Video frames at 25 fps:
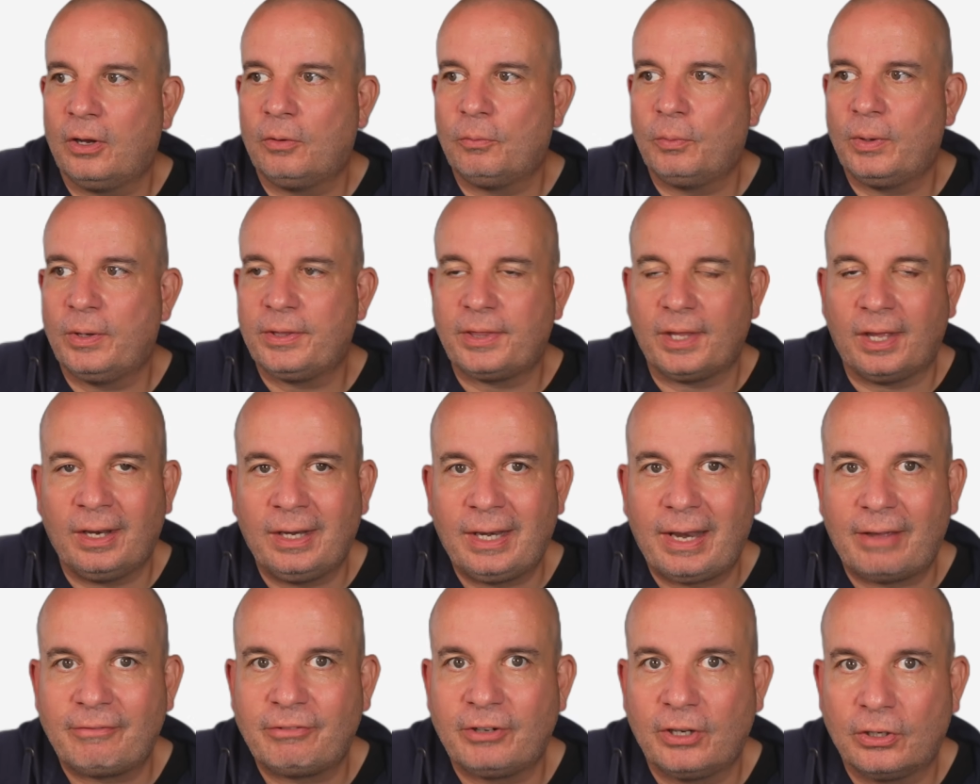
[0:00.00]
With
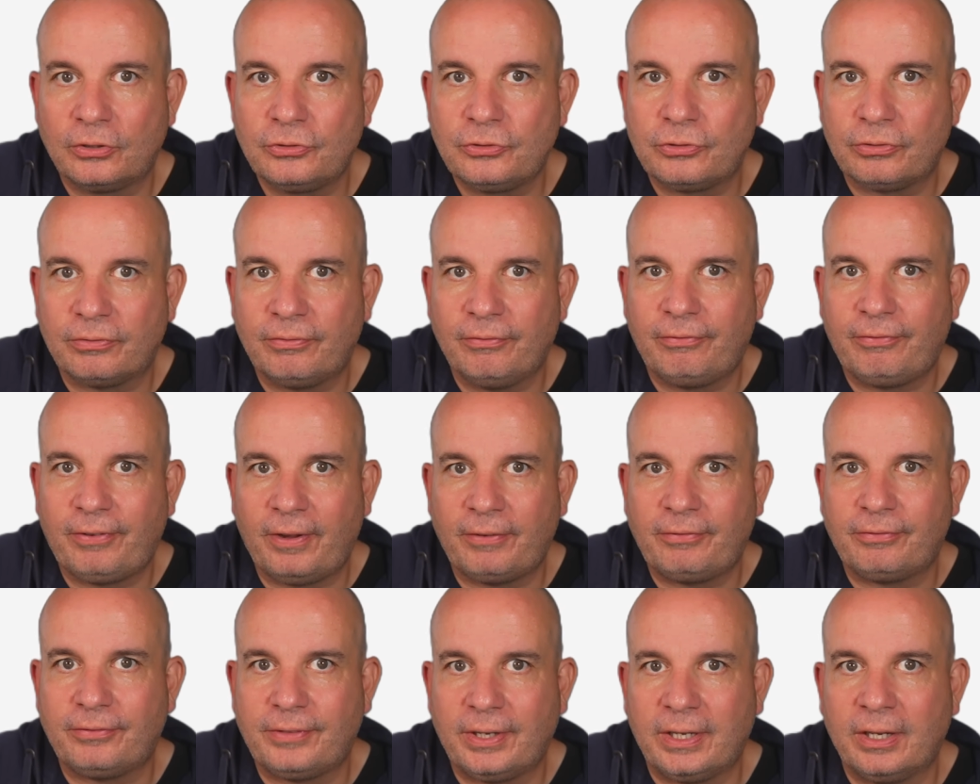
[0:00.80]

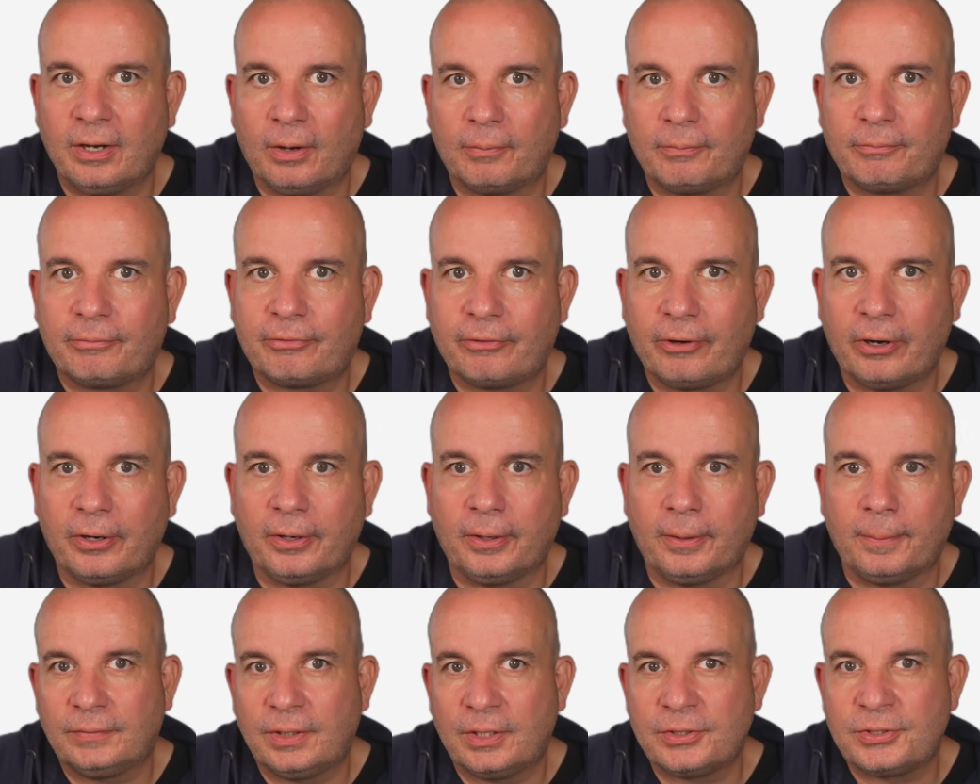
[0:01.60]
1150 up
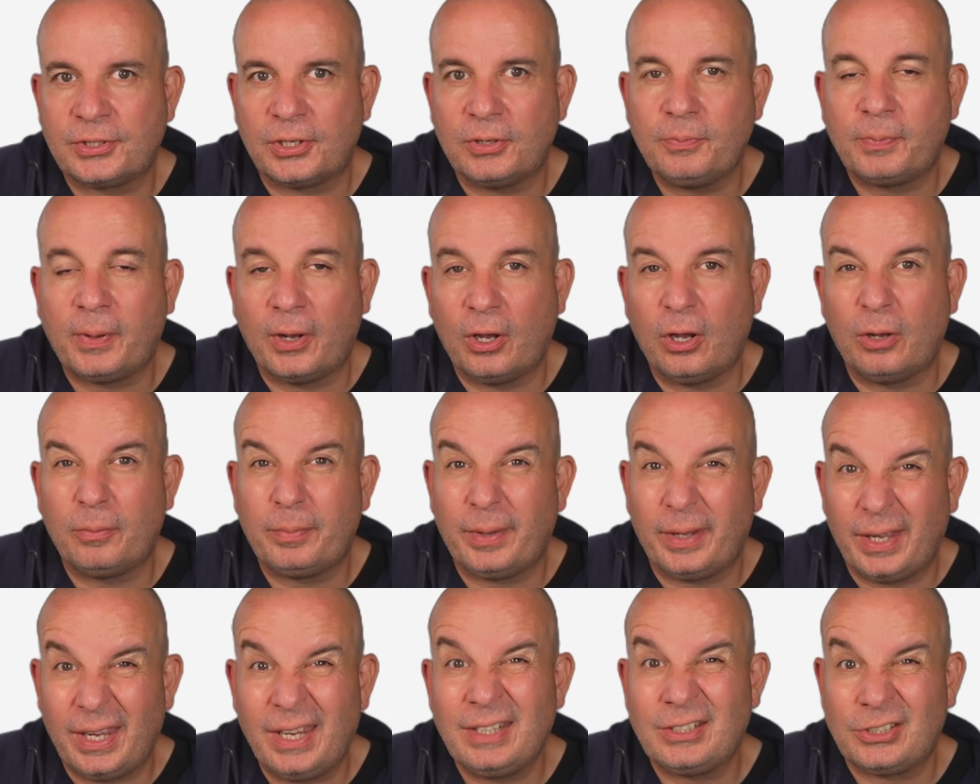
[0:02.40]
front. The Superb
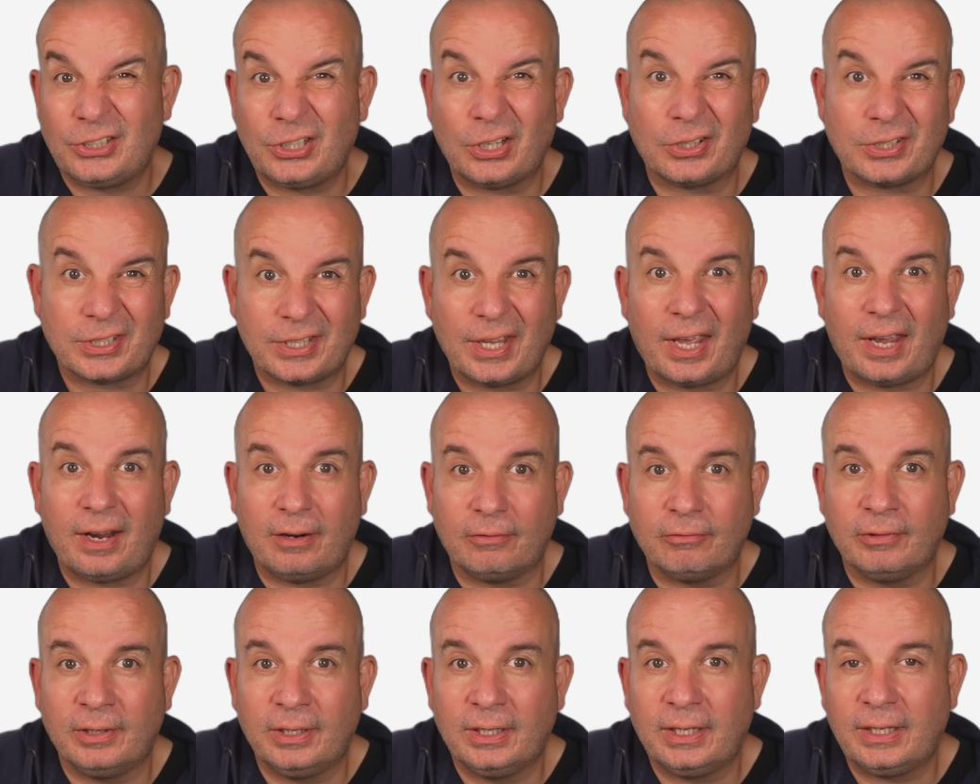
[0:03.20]
is just
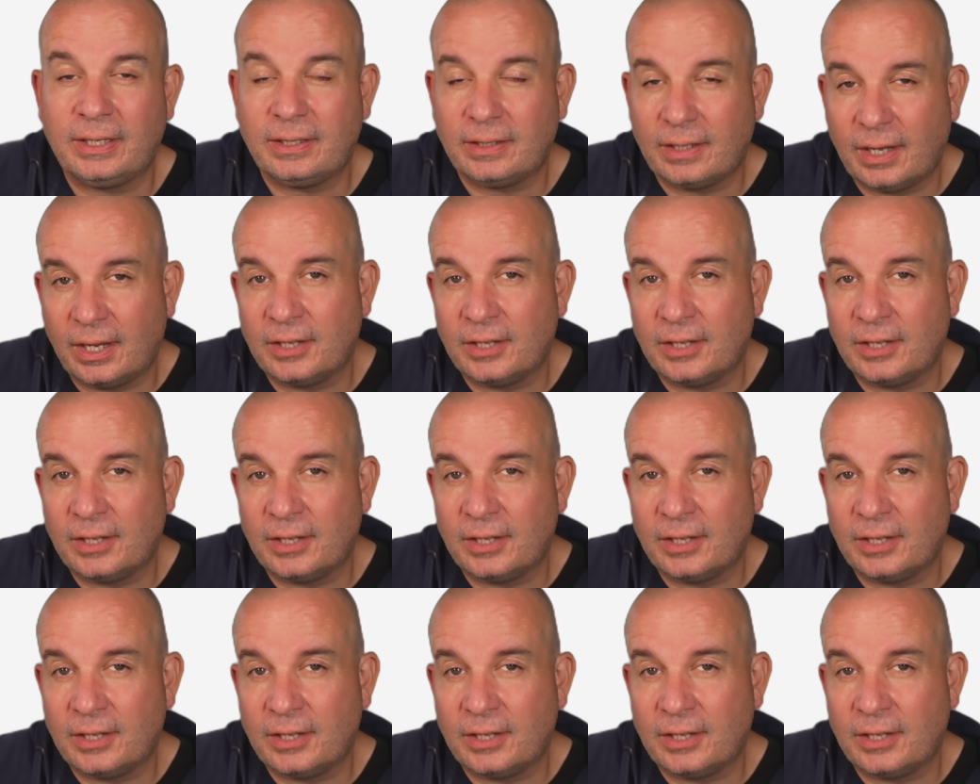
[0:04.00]
that, really.